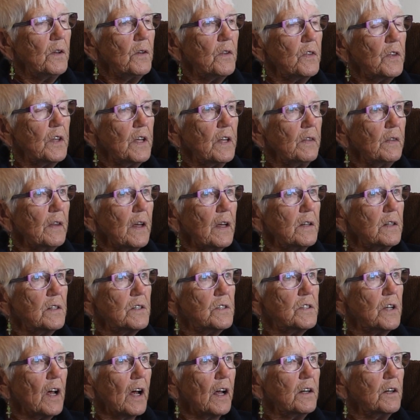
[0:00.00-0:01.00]
you think they
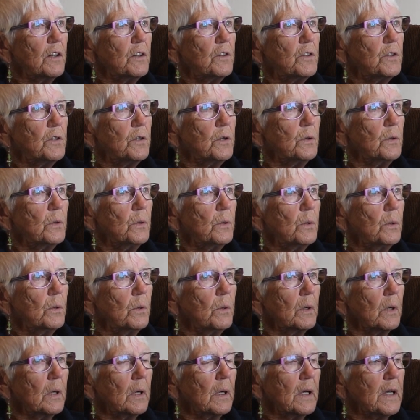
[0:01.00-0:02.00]
decided
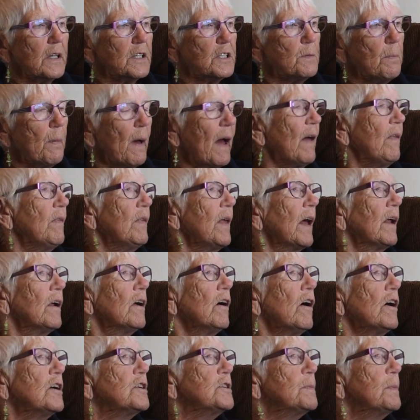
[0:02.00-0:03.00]
to expand that
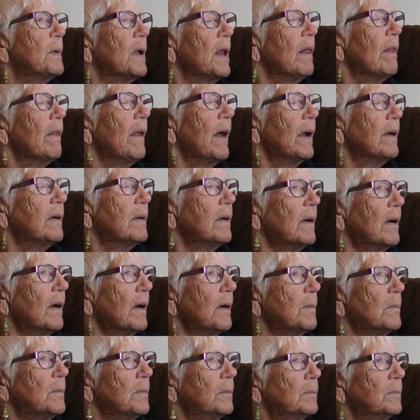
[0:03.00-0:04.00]
hospital that time?